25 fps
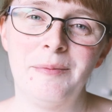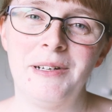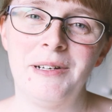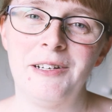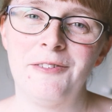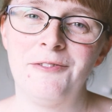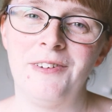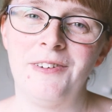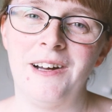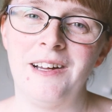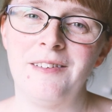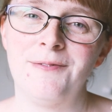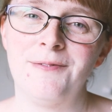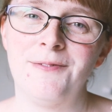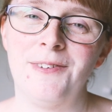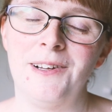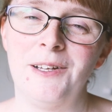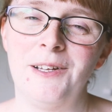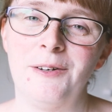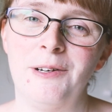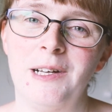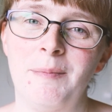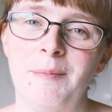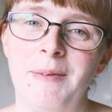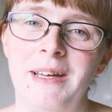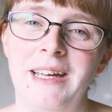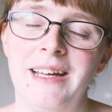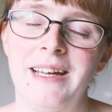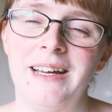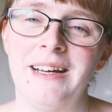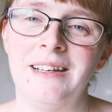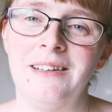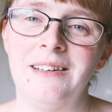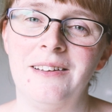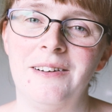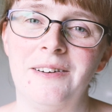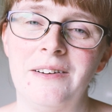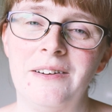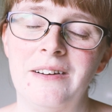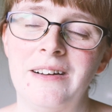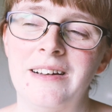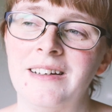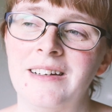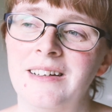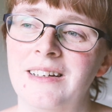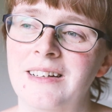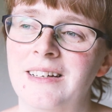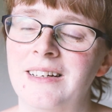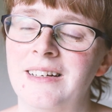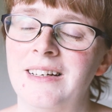bit of fun following me along
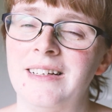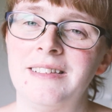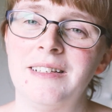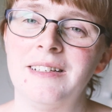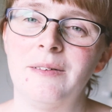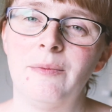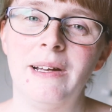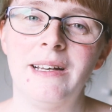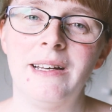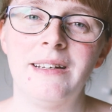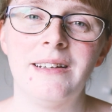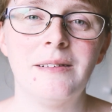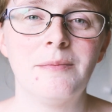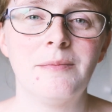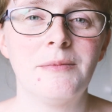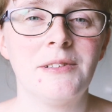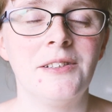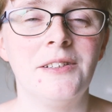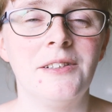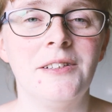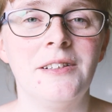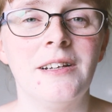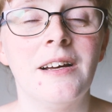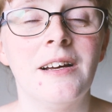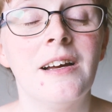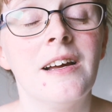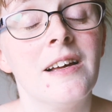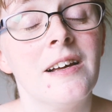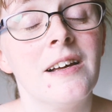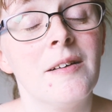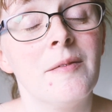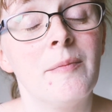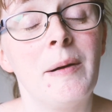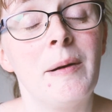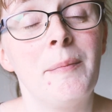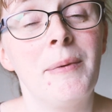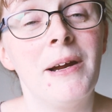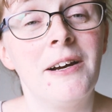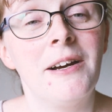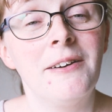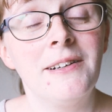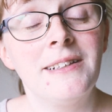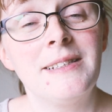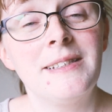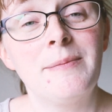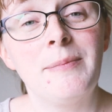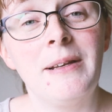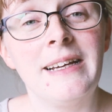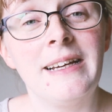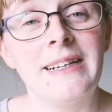as I went up to my
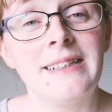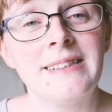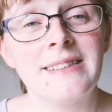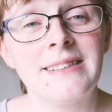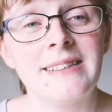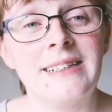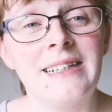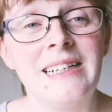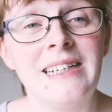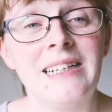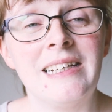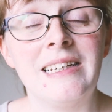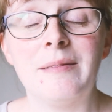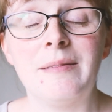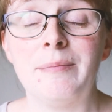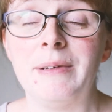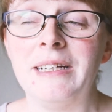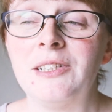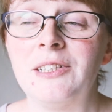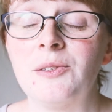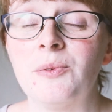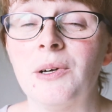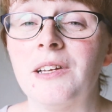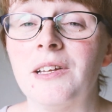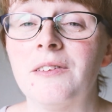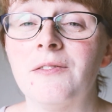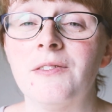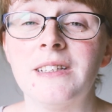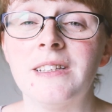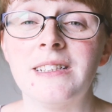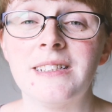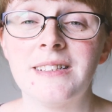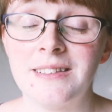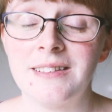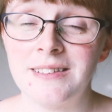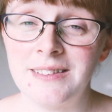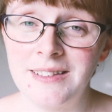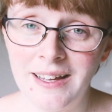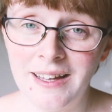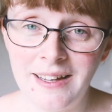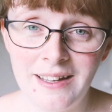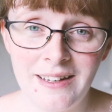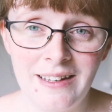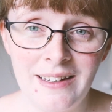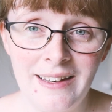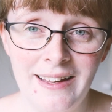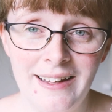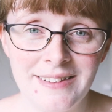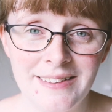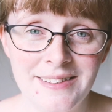parents' place in Beechworth for the
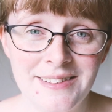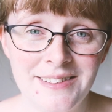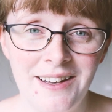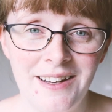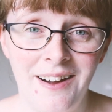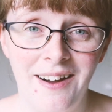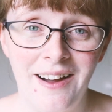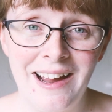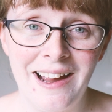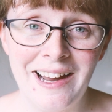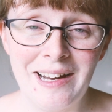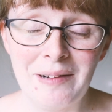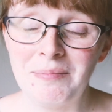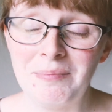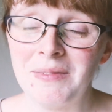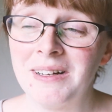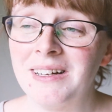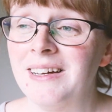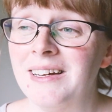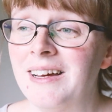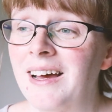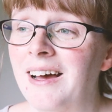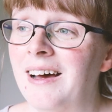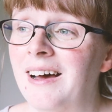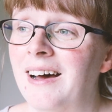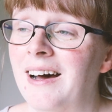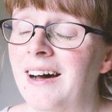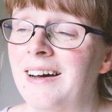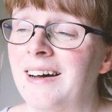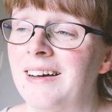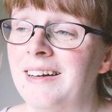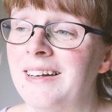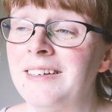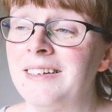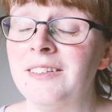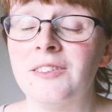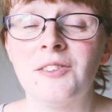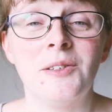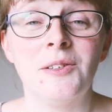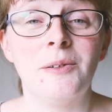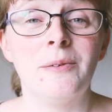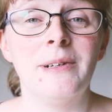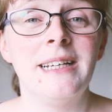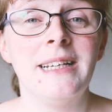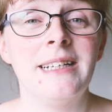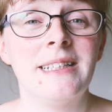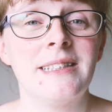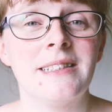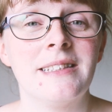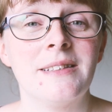second last time. In 2
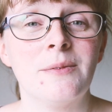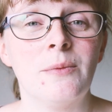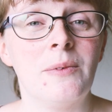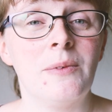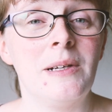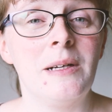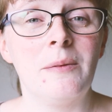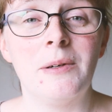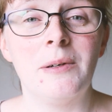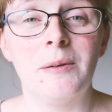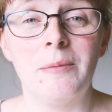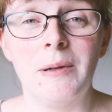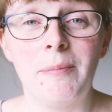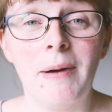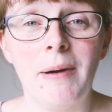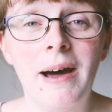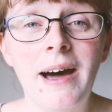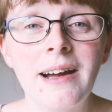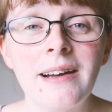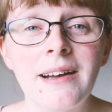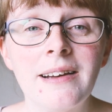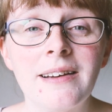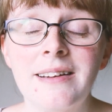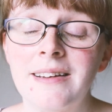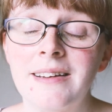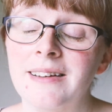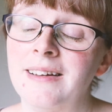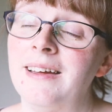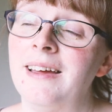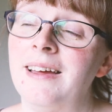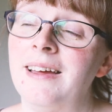weeks we will be back